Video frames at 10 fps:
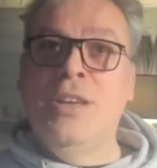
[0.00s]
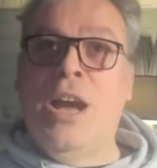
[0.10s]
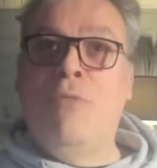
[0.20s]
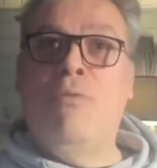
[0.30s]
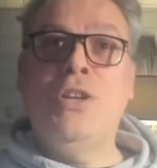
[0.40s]

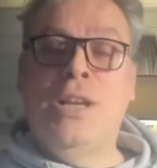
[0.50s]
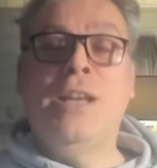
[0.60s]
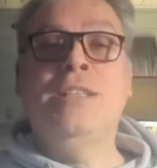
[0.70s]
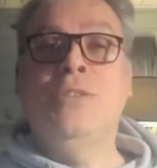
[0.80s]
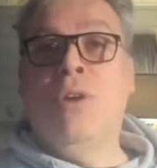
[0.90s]
and rationality
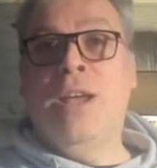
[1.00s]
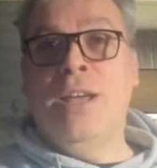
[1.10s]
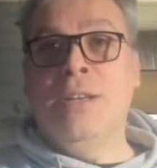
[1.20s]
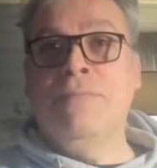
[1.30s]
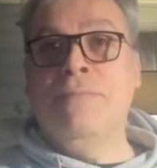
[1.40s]
to her aid.
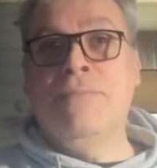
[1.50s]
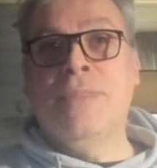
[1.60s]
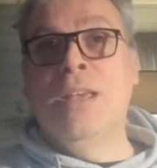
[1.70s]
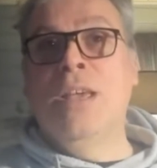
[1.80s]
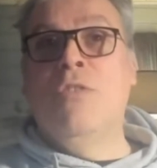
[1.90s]

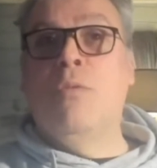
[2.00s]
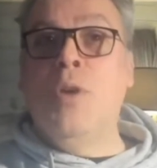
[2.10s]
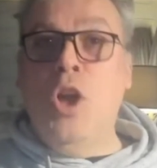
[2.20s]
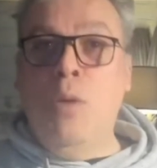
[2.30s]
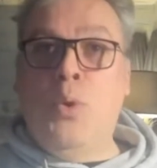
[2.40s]
From
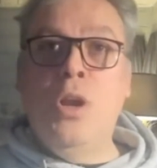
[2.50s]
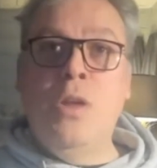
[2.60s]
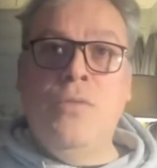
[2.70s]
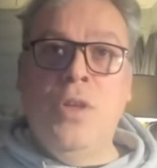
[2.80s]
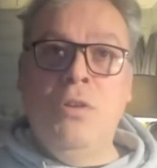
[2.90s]
her point of
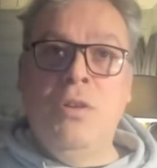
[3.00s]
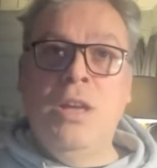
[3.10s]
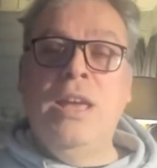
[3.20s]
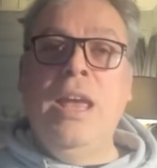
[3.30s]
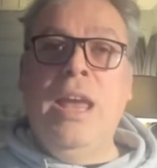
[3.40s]
view,
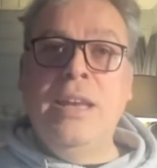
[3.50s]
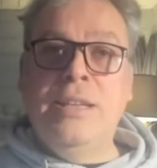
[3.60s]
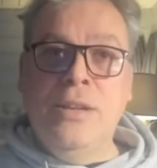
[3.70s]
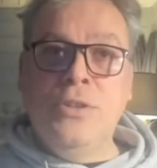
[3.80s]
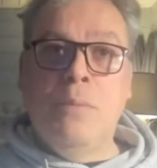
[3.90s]
he'd
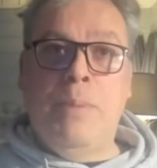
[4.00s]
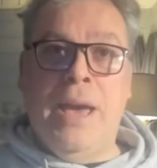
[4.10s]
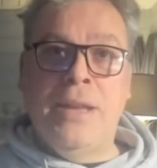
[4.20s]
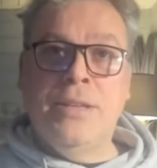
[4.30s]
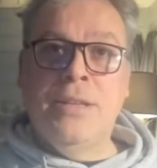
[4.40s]
killed her
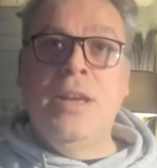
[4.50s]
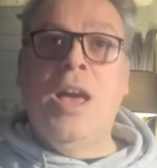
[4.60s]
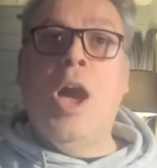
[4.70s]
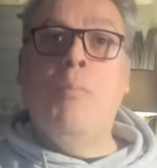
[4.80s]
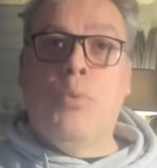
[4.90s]
pet
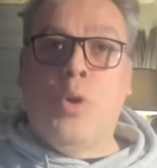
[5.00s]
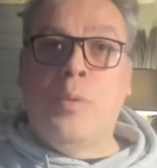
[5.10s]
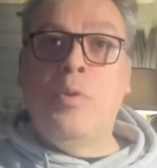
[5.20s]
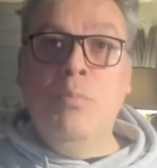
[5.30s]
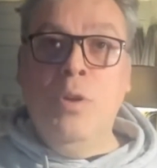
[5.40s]
and probably
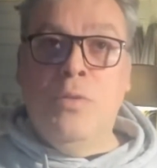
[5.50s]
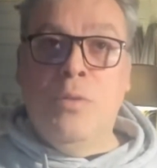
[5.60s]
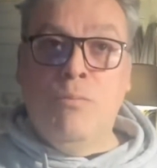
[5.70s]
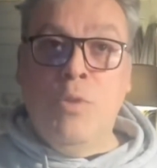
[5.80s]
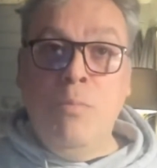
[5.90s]

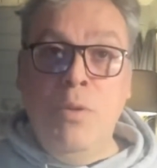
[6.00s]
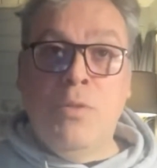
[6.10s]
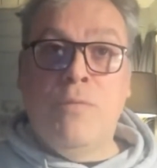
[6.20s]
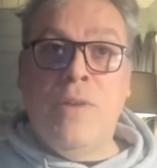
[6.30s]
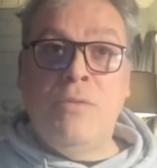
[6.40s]
removed the
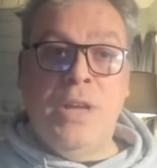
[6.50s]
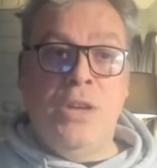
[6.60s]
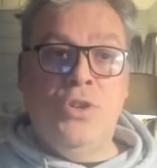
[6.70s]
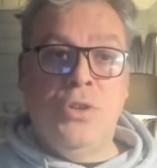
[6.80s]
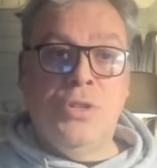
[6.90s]

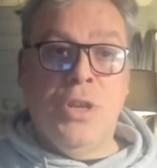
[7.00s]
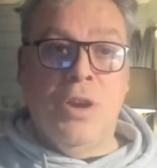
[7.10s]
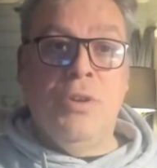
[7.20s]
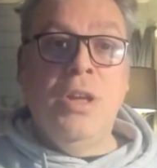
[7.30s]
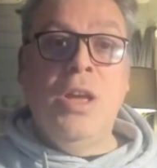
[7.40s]
foundation
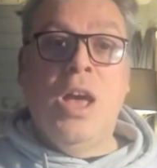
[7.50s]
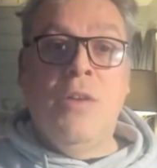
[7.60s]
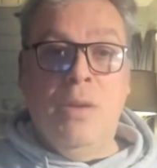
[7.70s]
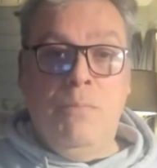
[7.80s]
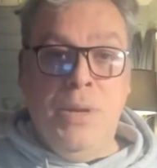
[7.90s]
stone of
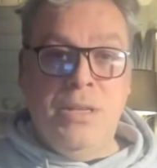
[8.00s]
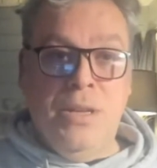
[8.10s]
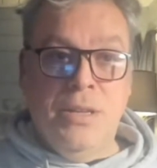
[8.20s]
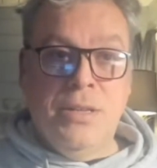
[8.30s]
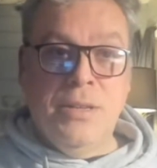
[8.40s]
her
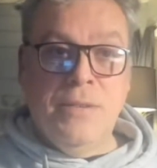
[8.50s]
business.